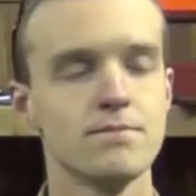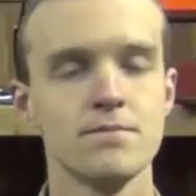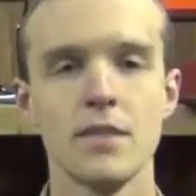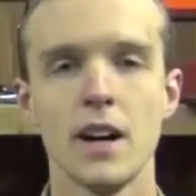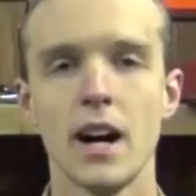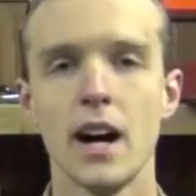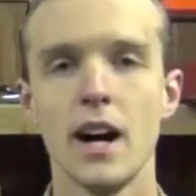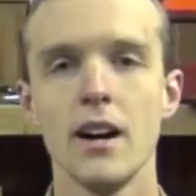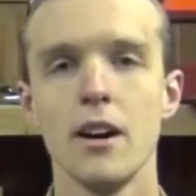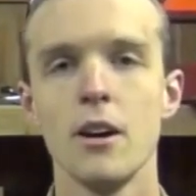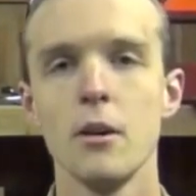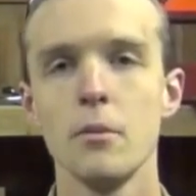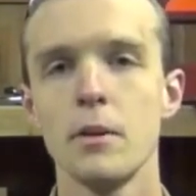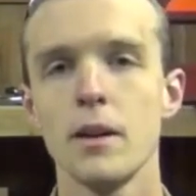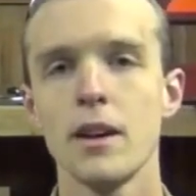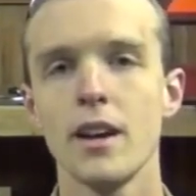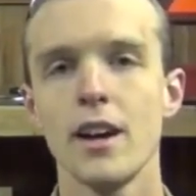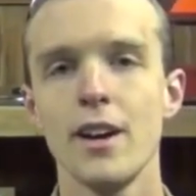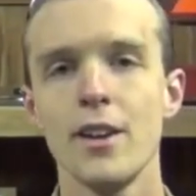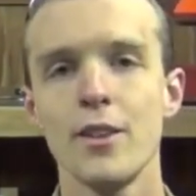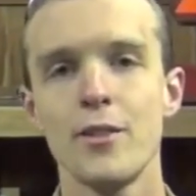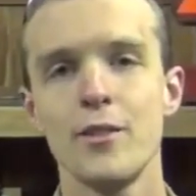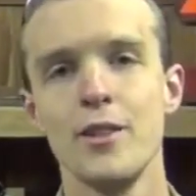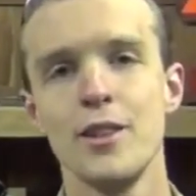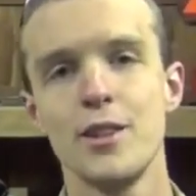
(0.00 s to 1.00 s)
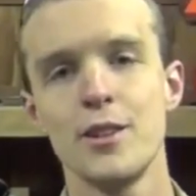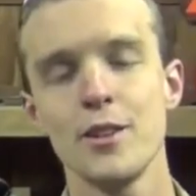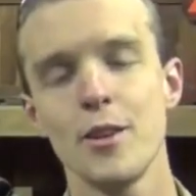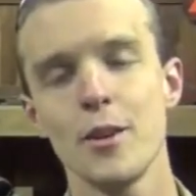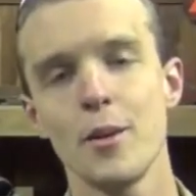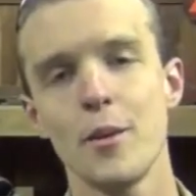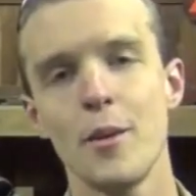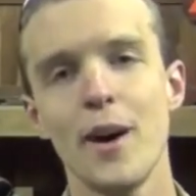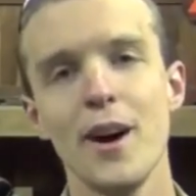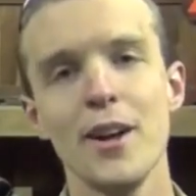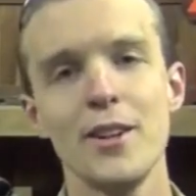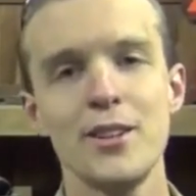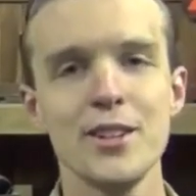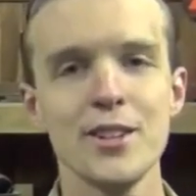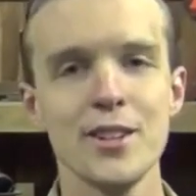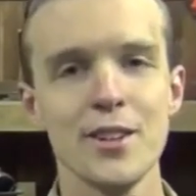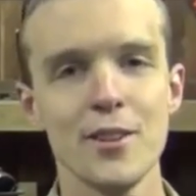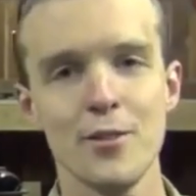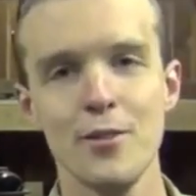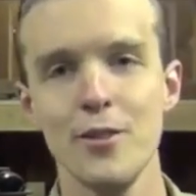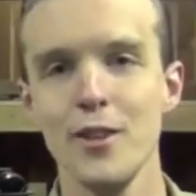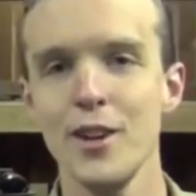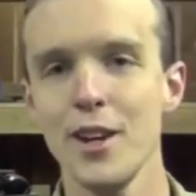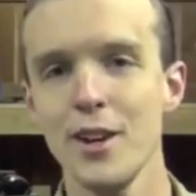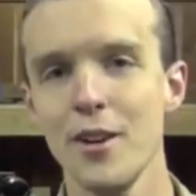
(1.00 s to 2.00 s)
I hope you guys have enjoyed watching
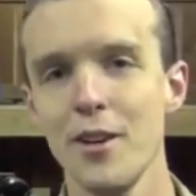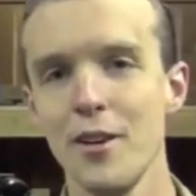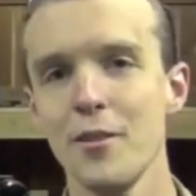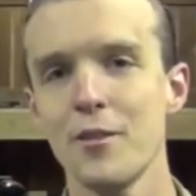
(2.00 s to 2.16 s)
this video.